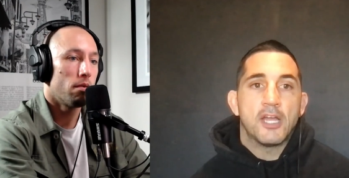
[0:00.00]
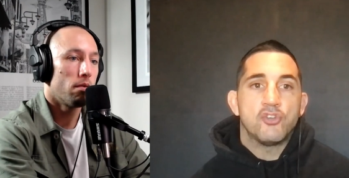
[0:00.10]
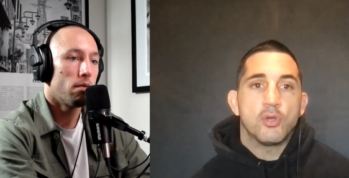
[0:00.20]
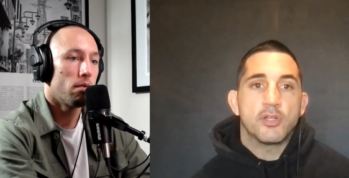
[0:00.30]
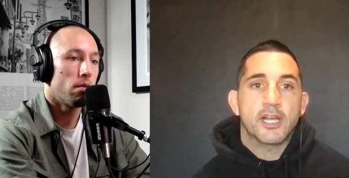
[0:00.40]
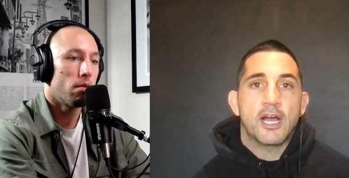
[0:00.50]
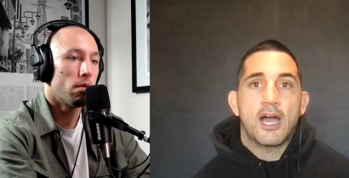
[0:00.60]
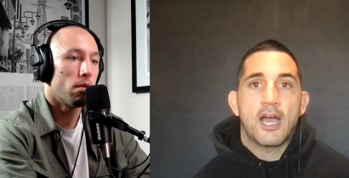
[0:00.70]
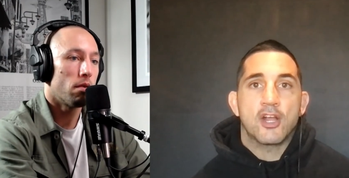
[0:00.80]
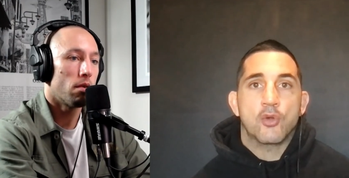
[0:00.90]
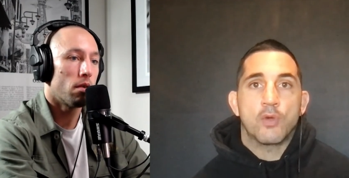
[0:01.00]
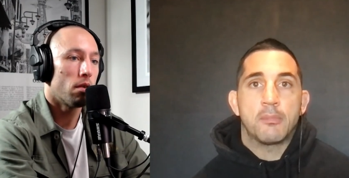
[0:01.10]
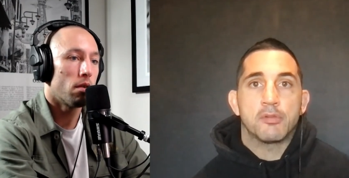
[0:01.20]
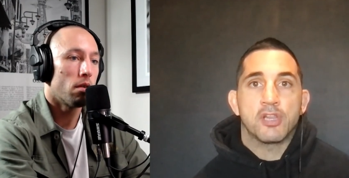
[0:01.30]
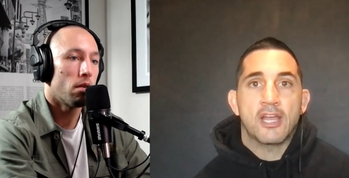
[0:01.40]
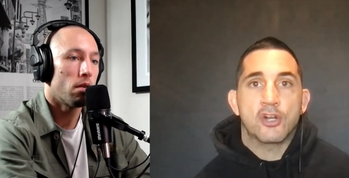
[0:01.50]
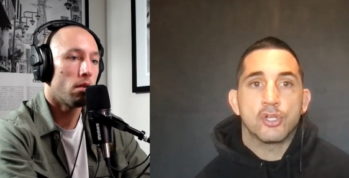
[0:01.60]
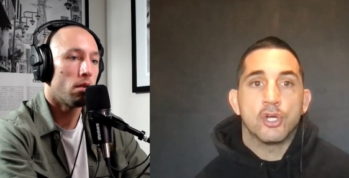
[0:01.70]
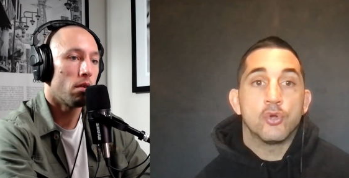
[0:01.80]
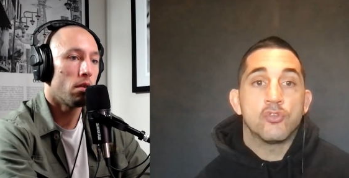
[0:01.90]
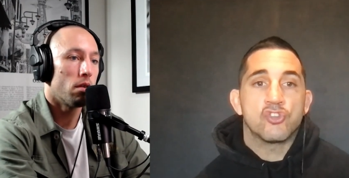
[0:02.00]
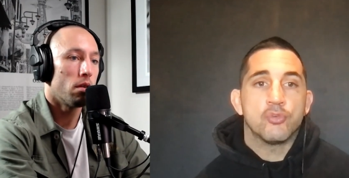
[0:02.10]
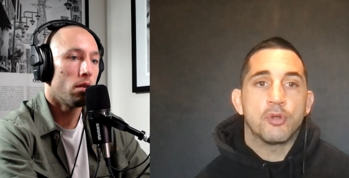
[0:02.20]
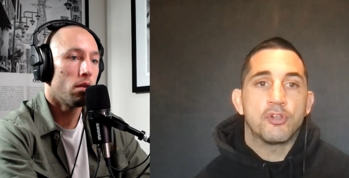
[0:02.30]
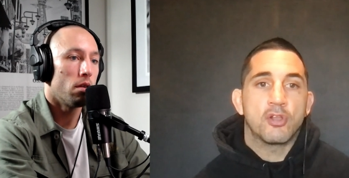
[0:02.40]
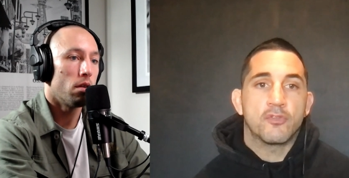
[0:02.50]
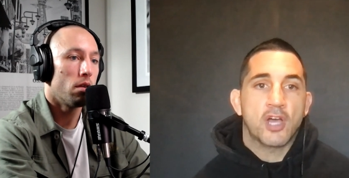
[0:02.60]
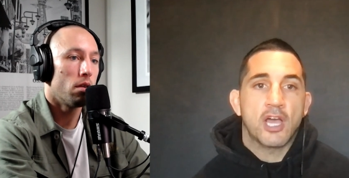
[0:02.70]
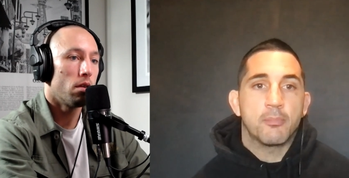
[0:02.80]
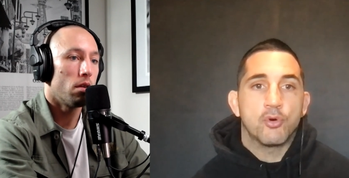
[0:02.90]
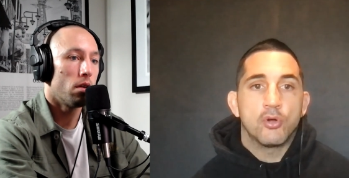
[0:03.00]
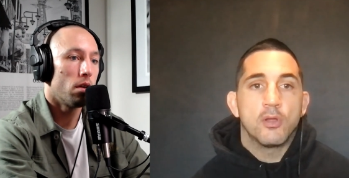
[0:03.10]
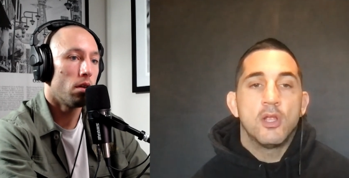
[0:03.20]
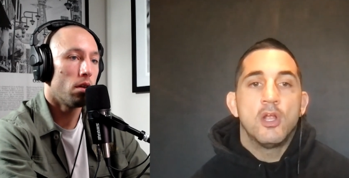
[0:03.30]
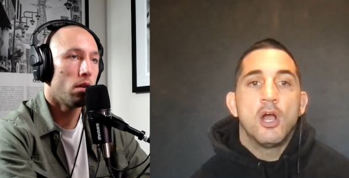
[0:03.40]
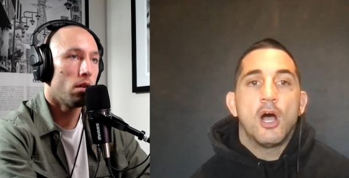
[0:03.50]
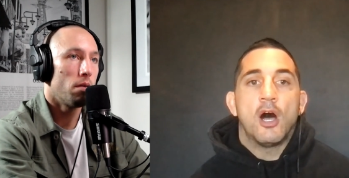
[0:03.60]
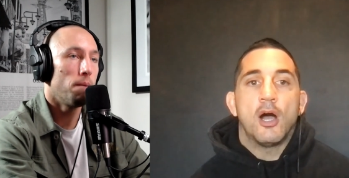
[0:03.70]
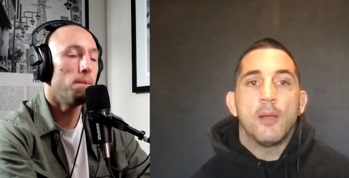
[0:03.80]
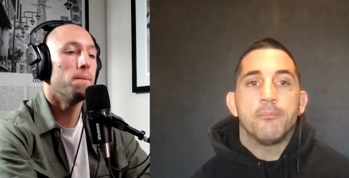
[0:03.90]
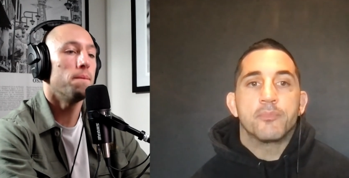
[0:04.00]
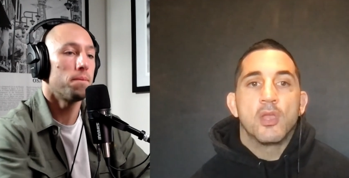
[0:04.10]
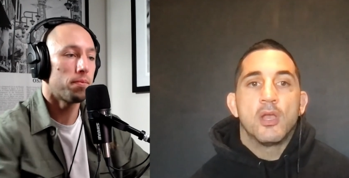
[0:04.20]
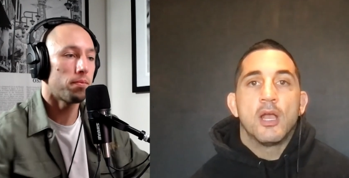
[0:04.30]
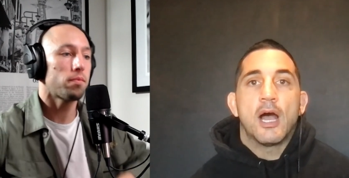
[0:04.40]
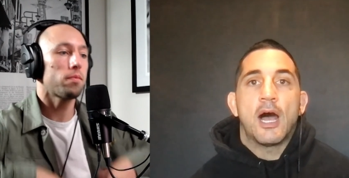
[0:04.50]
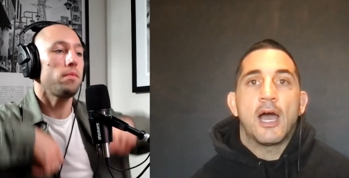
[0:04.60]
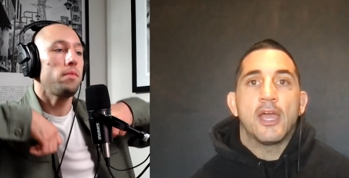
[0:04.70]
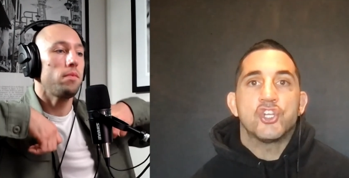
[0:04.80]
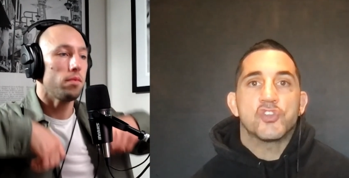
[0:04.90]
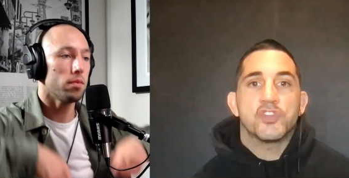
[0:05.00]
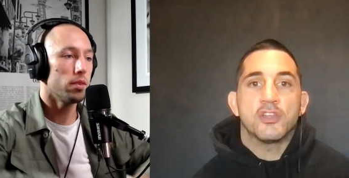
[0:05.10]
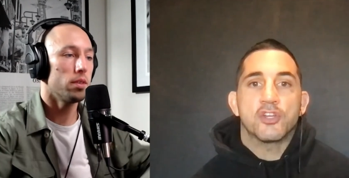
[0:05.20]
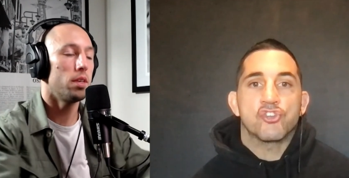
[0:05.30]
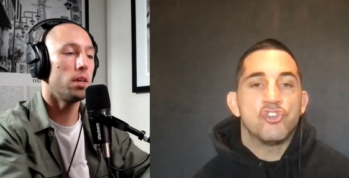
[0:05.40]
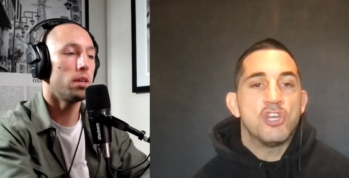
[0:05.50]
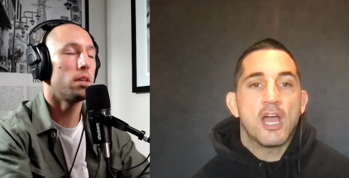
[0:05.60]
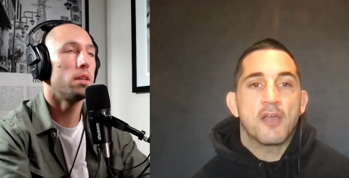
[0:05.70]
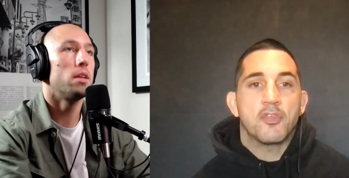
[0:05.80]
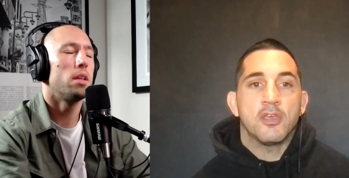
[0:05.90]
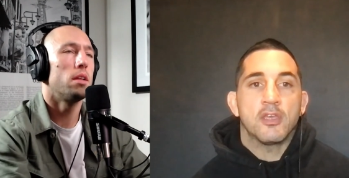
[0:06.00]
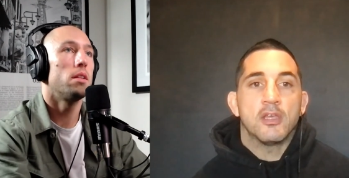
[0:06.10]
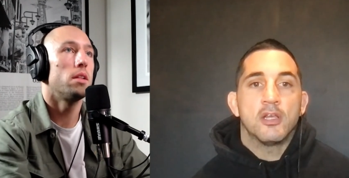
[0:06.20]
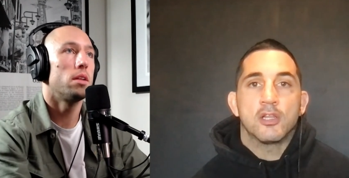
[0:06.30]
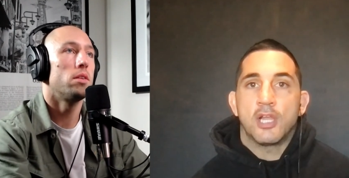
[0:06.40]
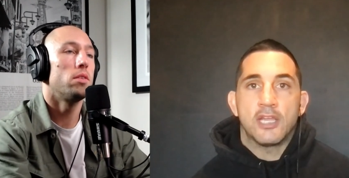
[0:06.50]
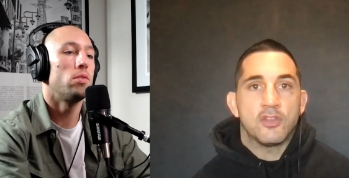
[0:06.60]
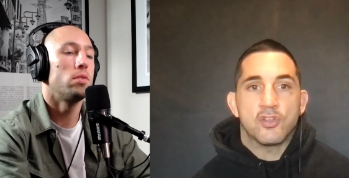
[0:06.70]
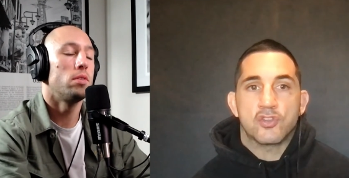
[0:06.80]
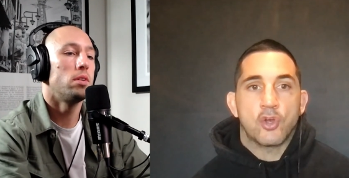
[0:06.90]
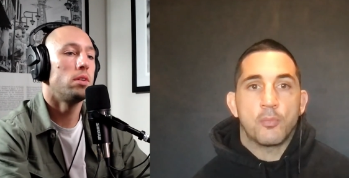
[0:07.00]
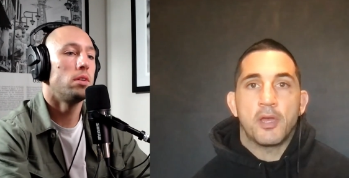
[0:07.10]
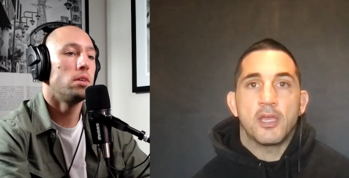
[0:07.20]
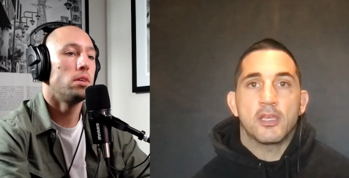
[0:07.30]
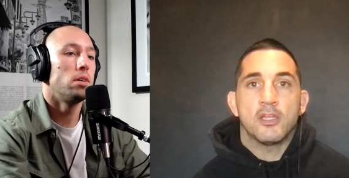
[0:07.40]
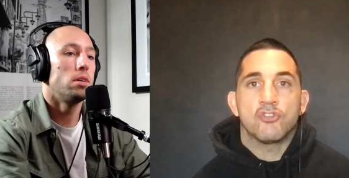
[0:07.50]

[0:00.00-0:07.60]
Speaker 1: by doing like a higher rep, lighter load sumo deadlift high pull. Um, mm. I just think there's yeah. nothing like the assault bike